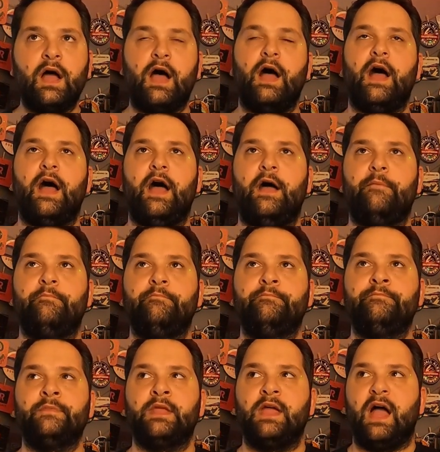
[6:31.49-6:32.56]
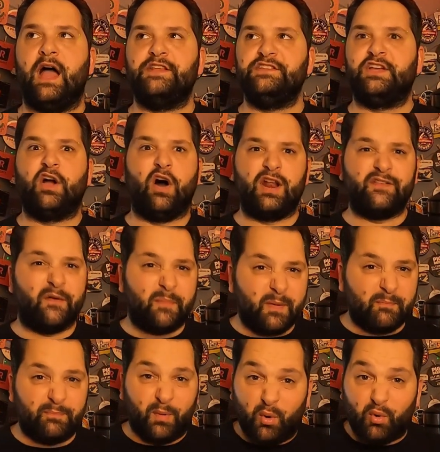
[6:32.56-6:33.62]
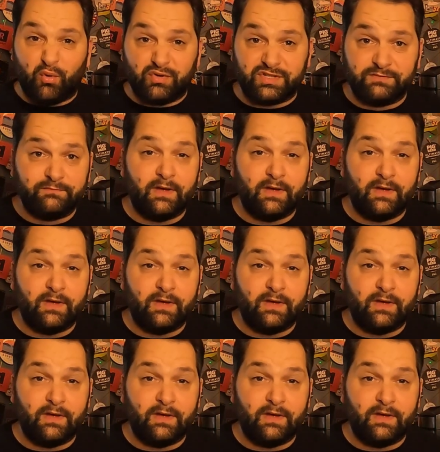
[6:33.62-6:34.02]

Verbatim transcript: um, and you're kind of a bit bored.